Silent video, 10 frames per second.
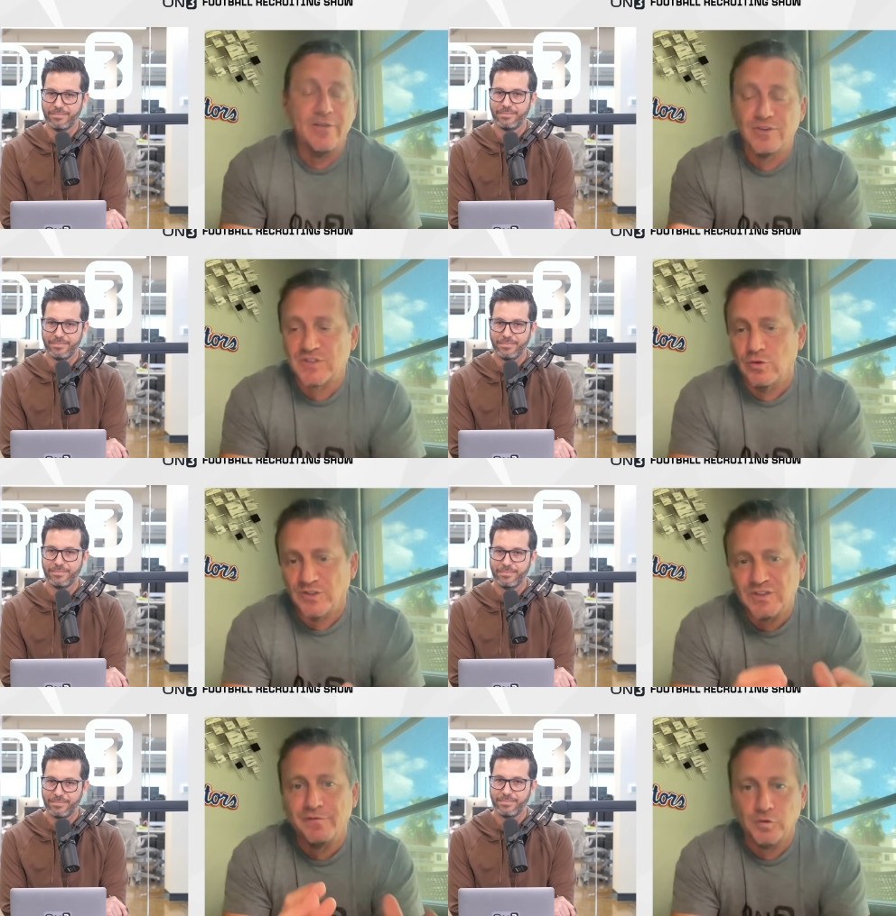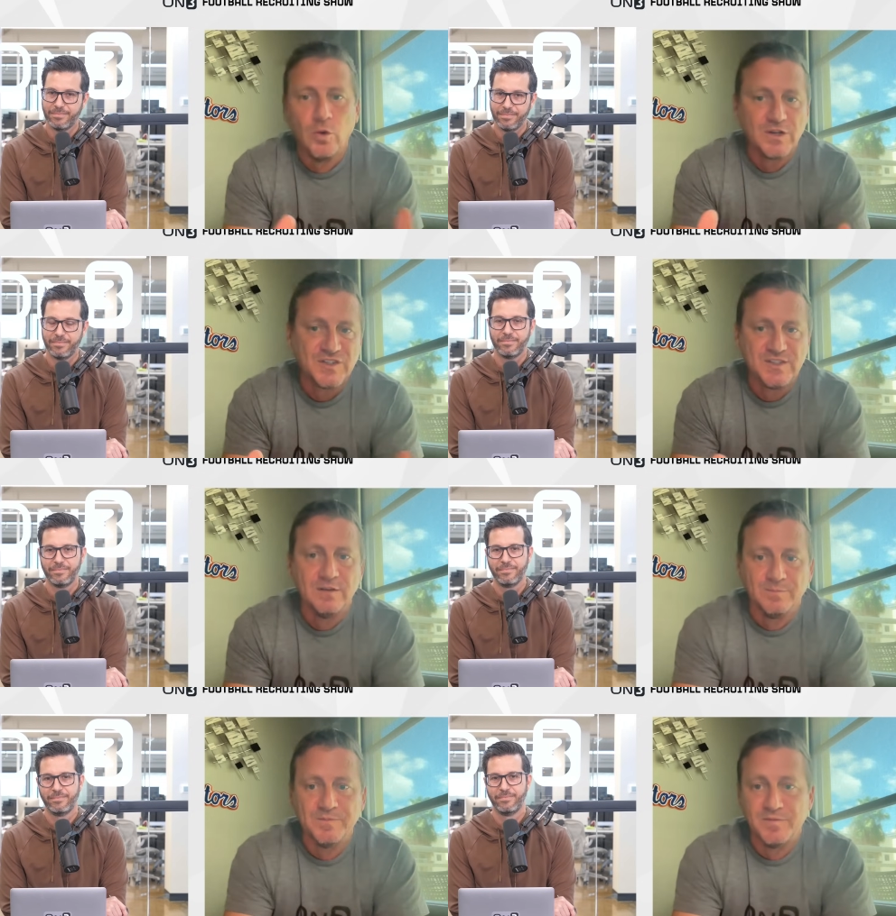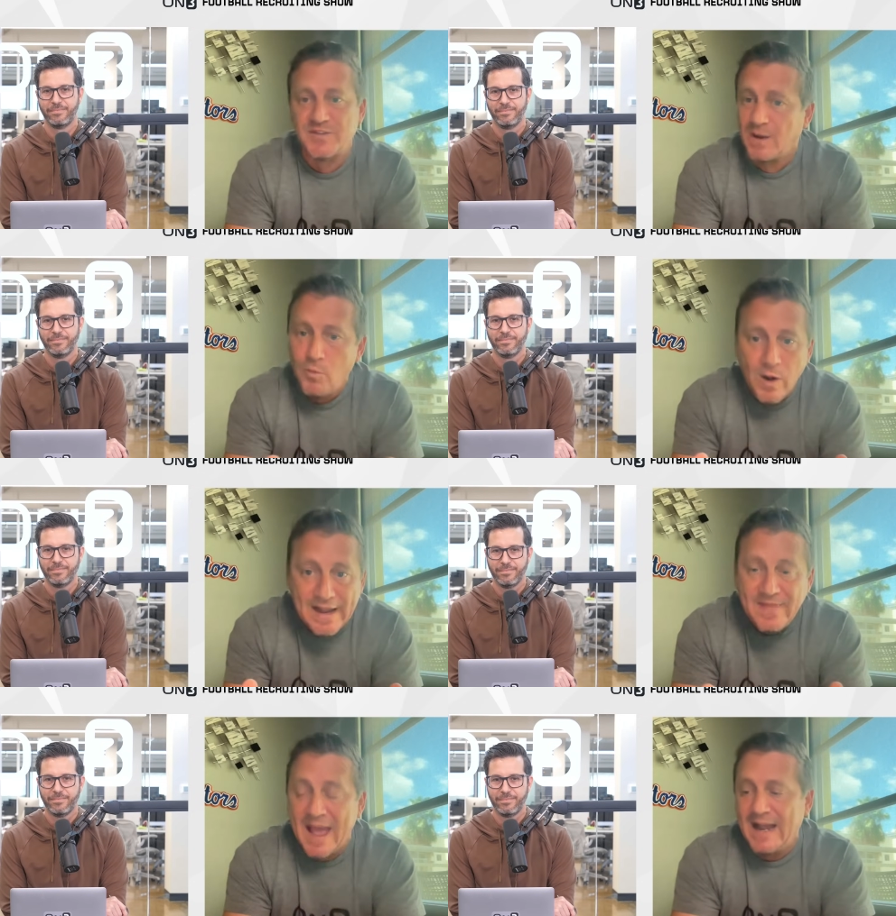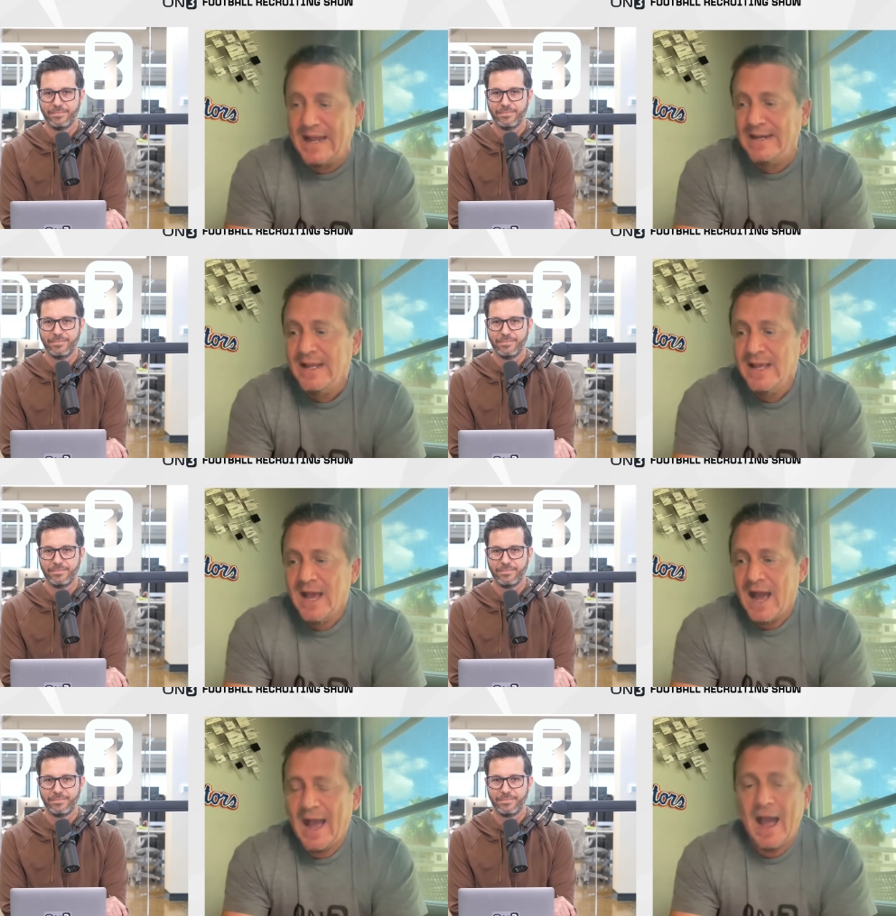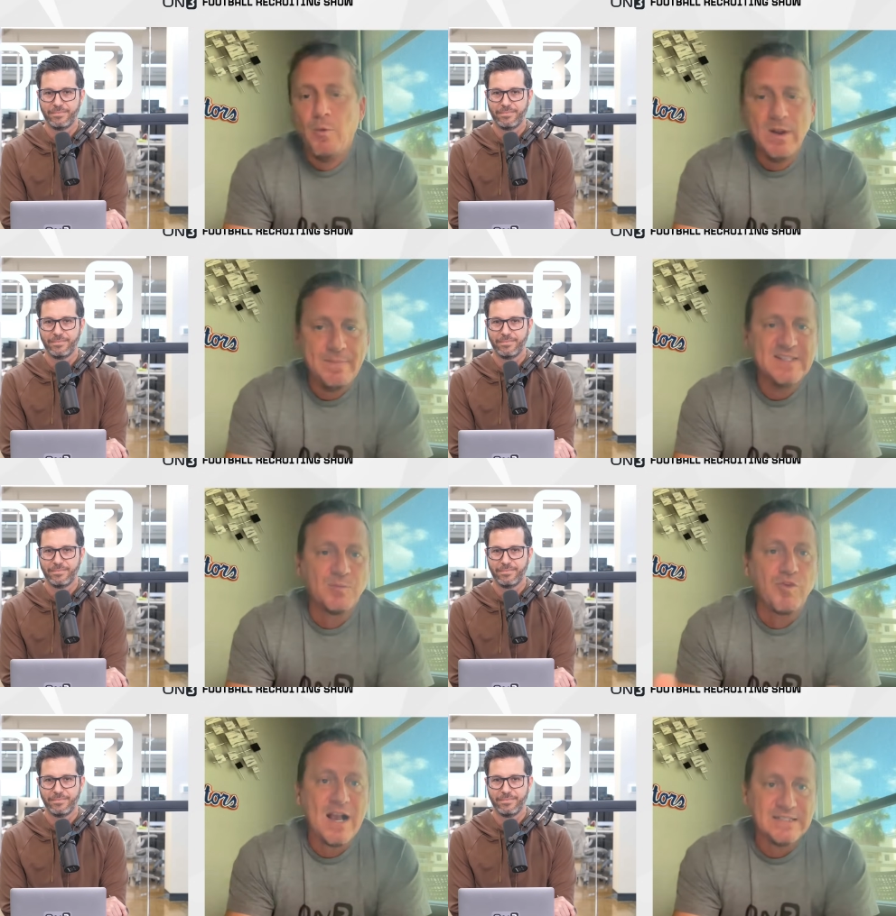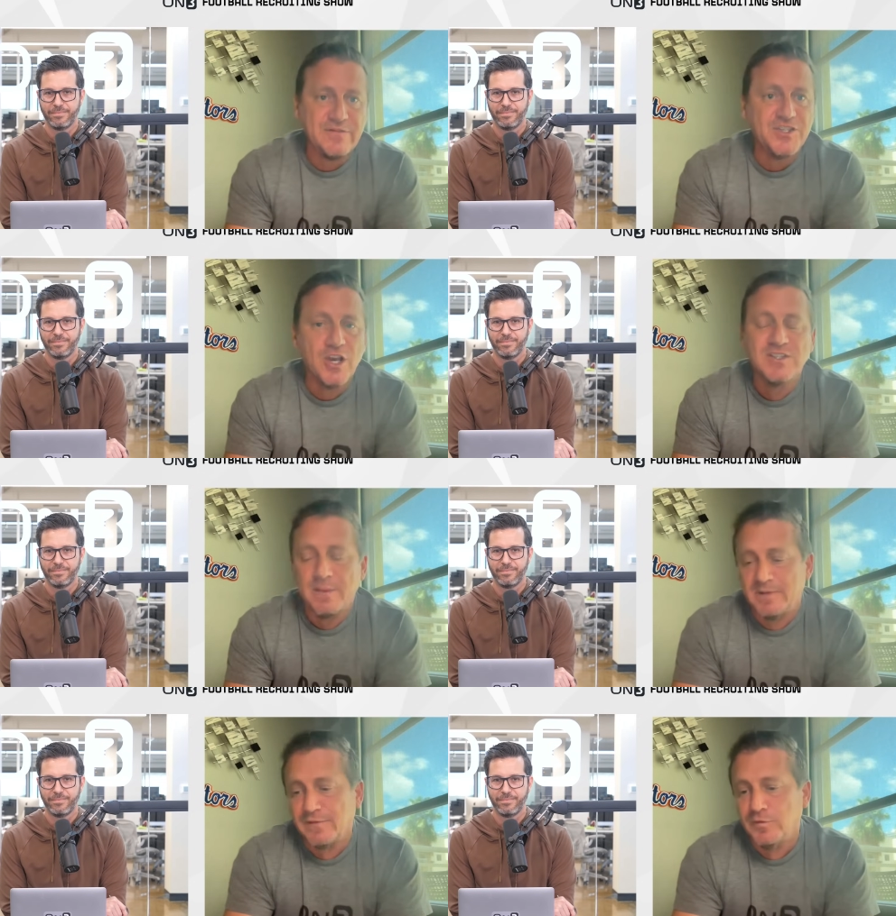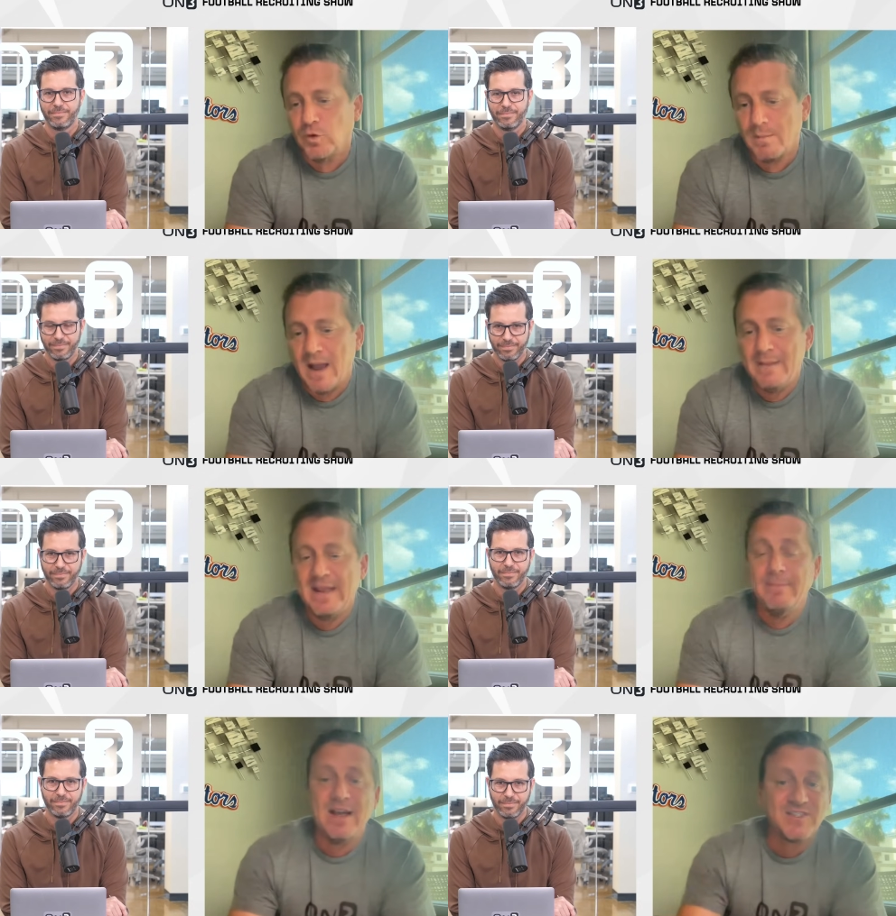Speaker 1: other school. So Florida's still somewhat in that, and I wouldn't be surprised if he shows up at the Florida-Miami game.